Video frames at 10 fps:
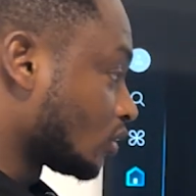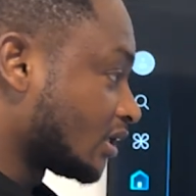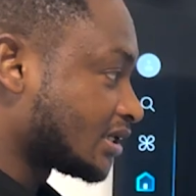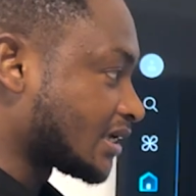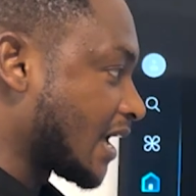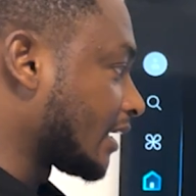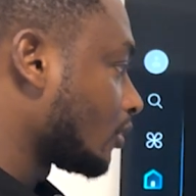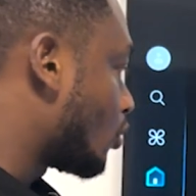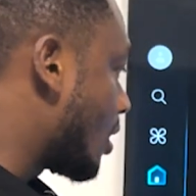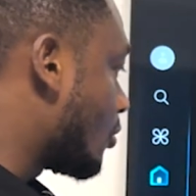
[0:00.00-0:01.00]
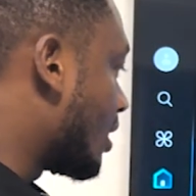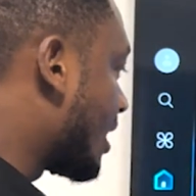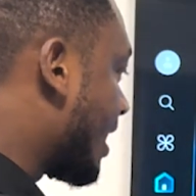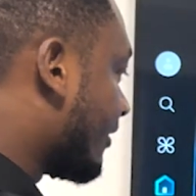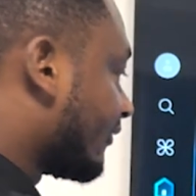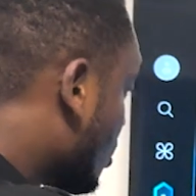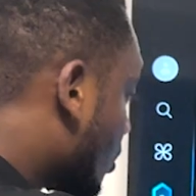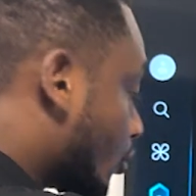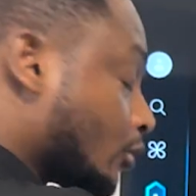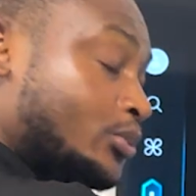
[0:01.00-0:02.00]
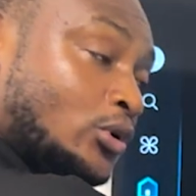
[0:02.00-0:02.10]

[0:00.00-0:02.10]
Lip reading: this side where we have group